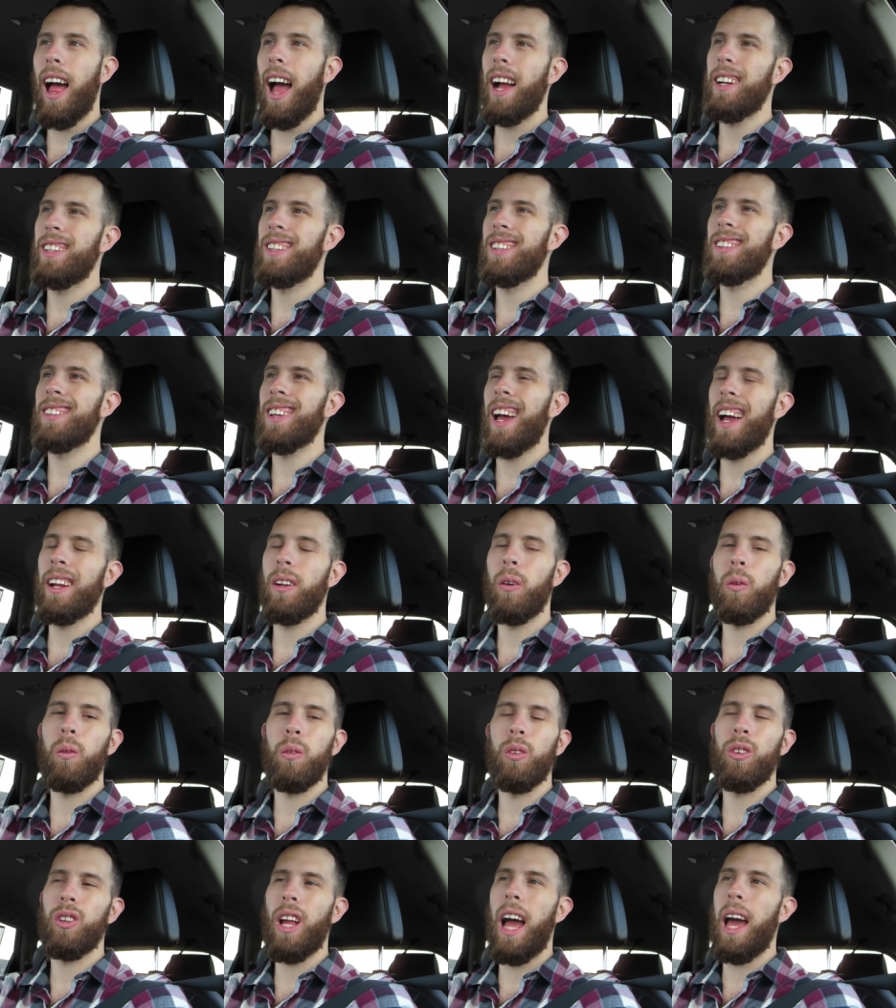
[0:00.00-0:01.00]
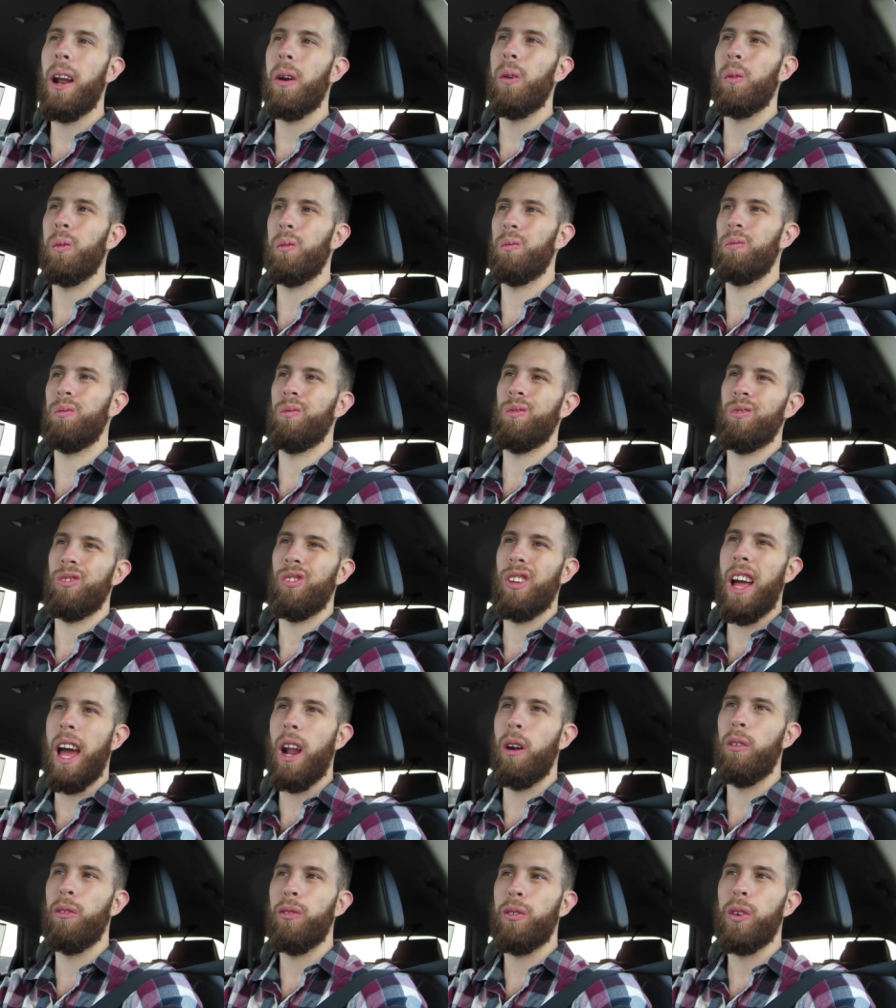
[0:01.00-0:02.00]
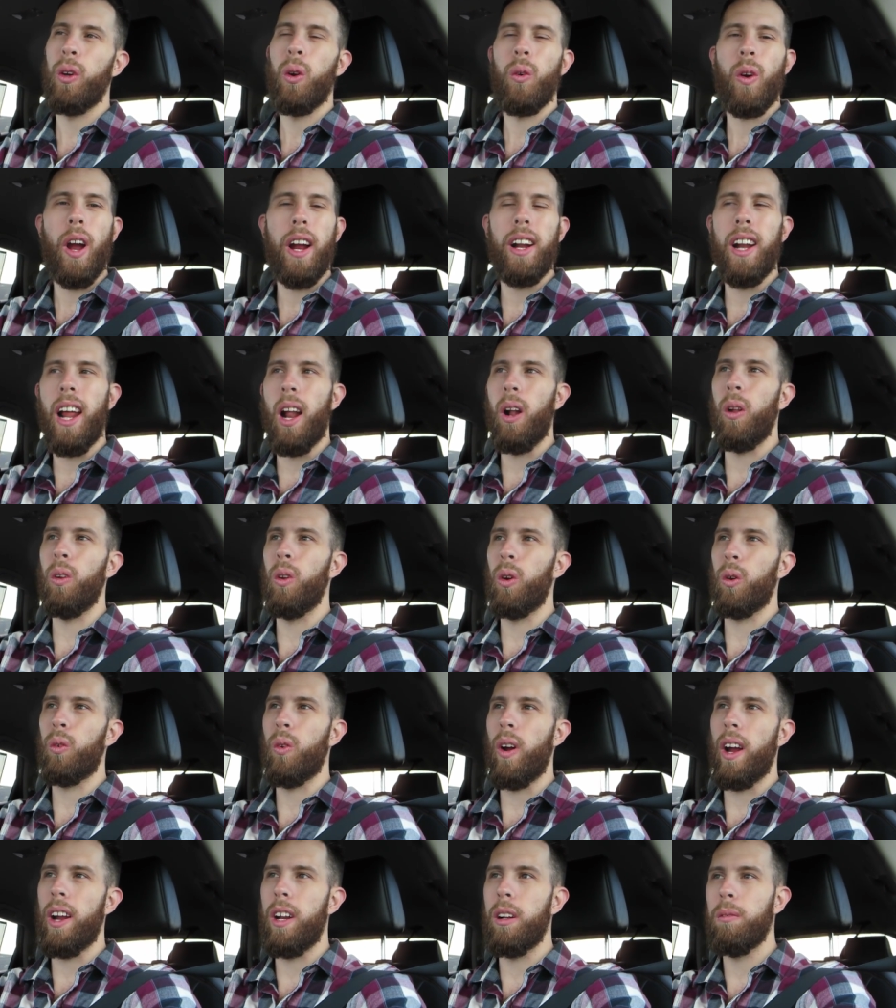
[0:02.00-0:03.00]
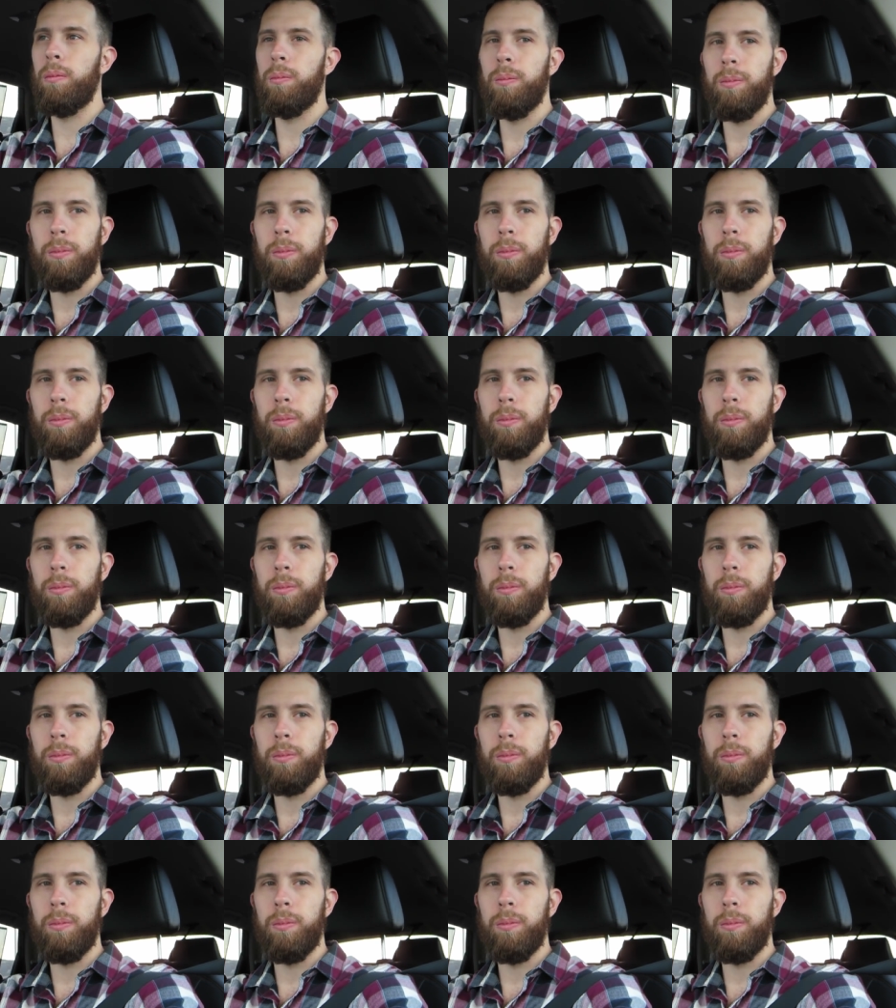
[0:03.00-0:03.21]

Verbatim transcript: I just I don't I don't I don't feel right and I don't look right.